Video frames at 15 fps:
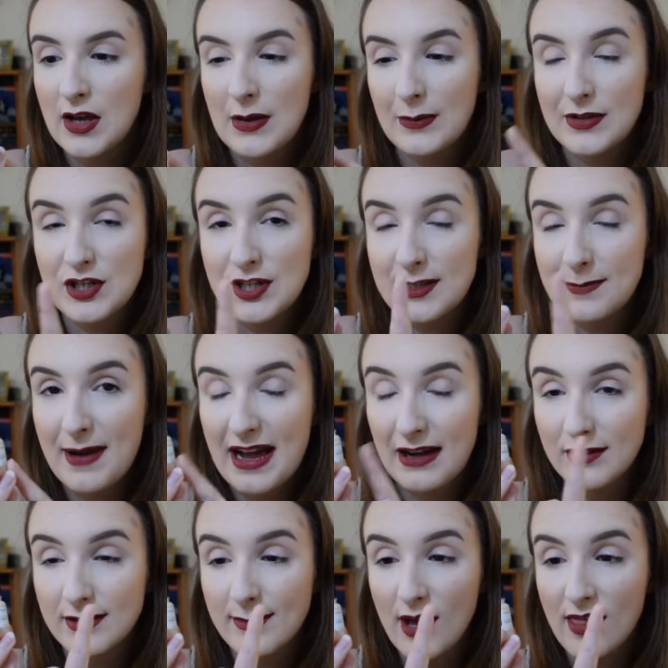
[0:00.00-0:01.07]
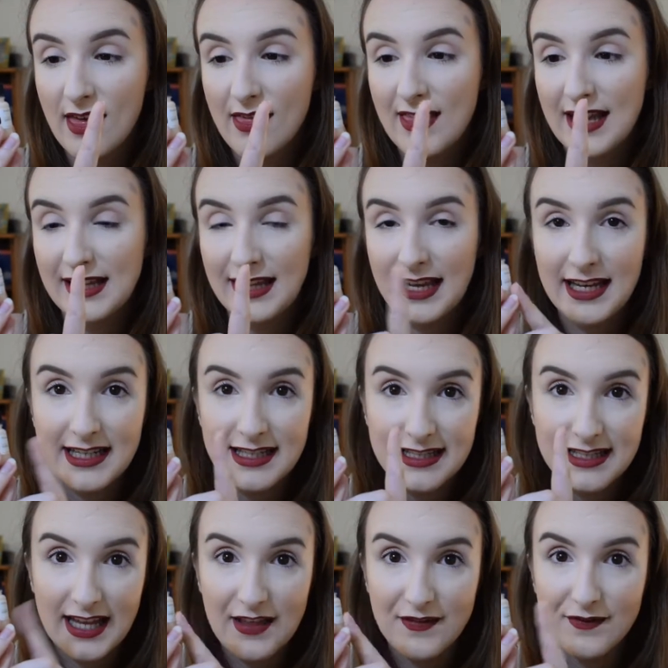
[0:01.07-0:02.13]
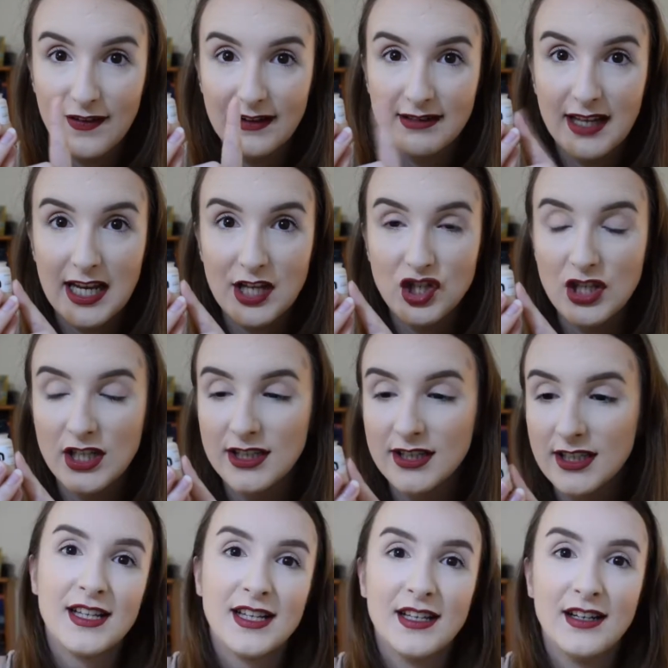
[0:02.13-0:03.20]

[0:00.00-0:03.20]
which is £1 more than their Naked Skin foundation.